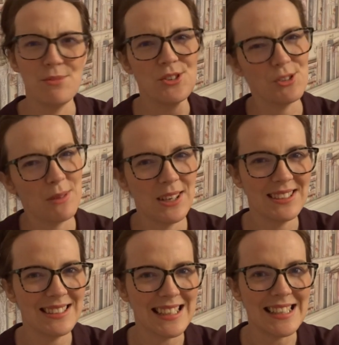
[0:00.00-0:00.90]
just because
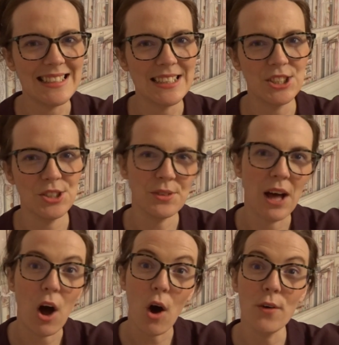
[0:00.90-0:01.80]
it's easier to do
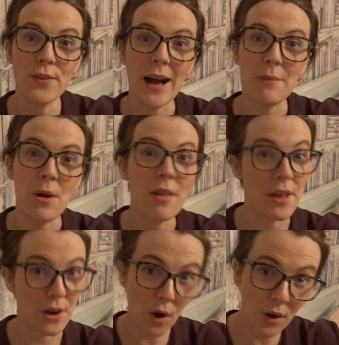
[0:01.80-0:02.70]
that off camera
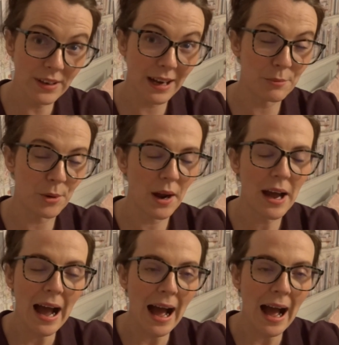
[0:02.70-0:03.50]
than on camera,